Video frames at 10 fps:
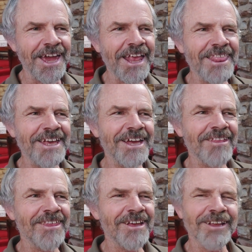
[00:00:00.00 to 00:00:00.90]
and
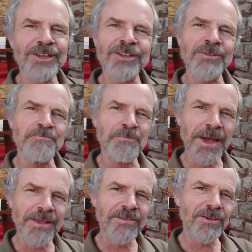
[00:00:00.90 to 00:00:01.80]
the
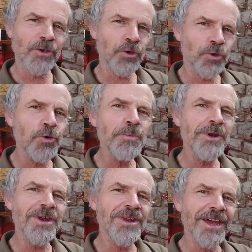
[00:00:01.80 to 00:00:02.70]
basic human